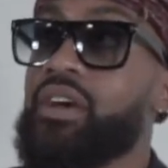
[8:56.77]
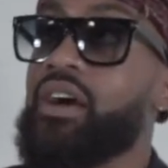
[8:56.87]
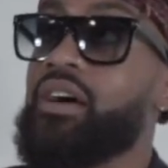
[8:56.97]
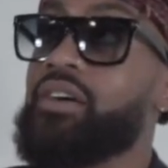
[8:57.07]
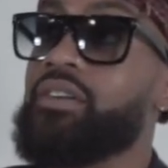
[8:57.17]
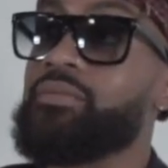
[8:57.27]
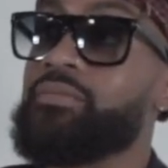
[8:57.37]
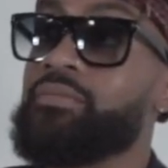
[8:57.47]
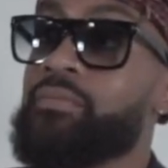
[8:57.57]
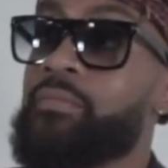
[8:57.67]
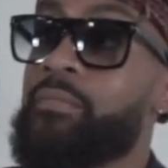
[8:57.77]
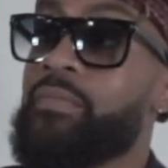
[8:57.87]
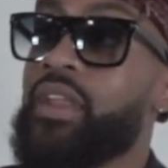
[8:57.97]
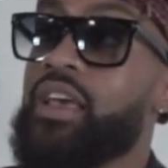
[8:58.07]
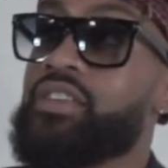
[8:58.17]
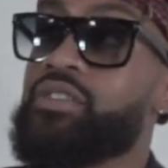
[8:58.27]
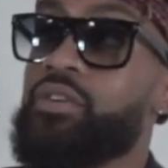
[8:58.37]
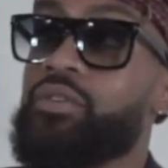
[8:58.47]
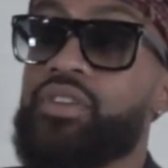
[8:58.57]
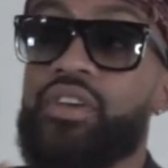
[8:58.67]
Um, and
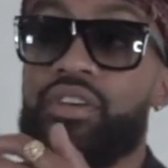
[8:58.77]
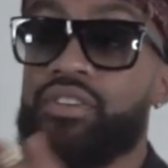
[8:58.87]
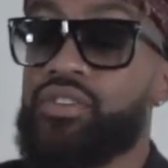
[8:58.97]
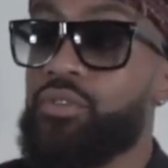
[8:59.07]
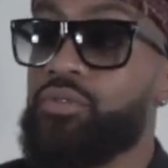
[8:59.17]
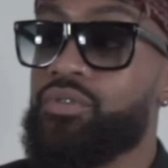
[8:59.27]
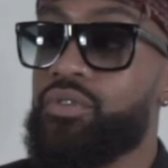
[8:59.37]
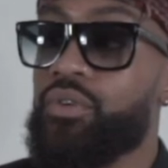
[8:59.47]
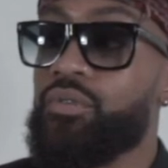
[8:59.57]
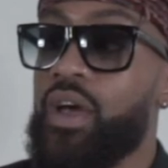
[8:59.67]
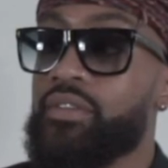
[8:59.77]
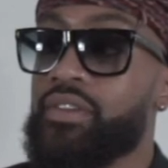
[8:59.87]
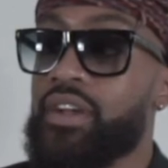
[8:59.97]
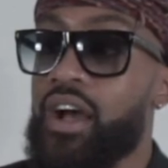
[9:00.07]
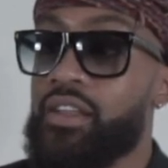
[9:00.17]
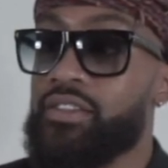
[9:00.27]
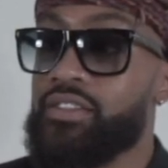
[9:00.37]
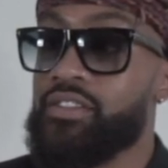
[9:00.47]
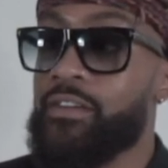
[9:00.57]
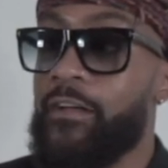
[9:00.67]
so yeah, so after
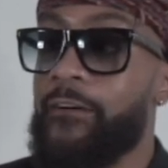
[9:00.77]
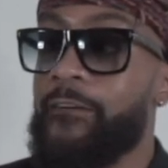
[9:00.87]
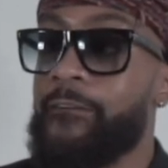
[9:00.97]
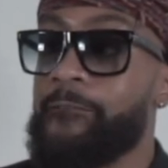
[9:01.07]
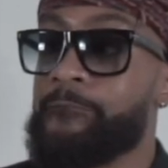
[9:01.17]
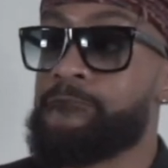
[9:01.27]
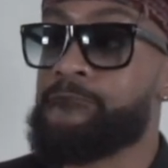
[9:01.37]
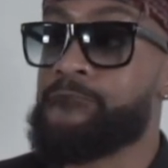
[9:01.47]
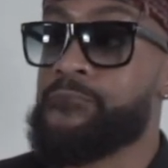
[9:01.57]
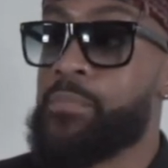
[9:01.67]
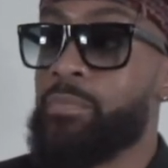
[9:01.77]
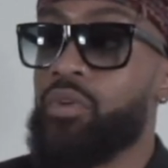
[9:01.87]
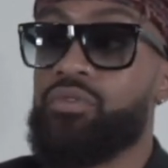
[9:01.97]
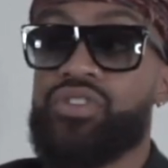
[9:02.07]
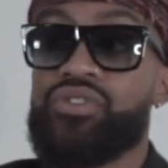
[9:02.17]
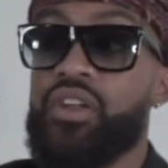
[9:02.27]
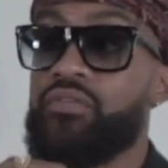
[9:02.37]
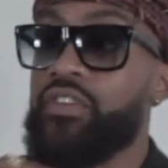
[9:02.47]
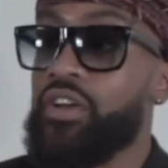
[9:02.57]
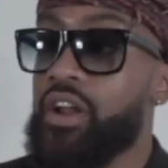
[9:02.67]
college, I was just trying
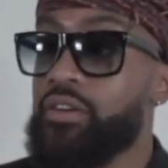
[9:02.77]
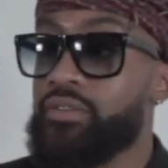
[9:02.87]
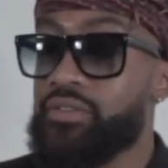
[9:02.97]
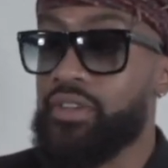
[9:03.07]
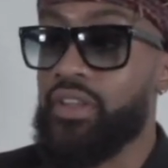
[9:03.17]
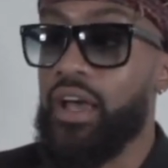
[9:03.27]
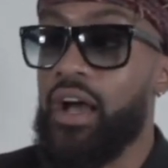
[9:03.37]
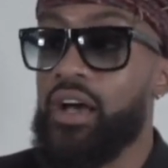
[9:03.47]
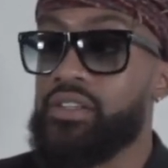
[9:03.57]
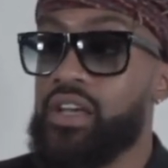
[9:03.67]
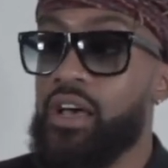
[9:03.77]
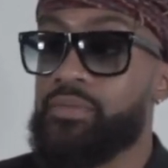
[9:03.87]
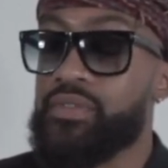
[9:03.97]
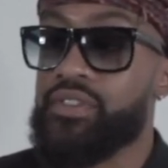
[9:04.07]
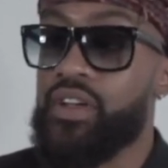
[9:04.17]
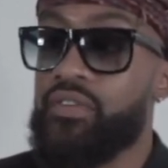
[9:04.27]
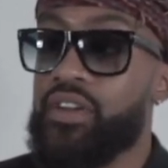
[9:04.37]
to figure it out. Took like odd jobs and stuff.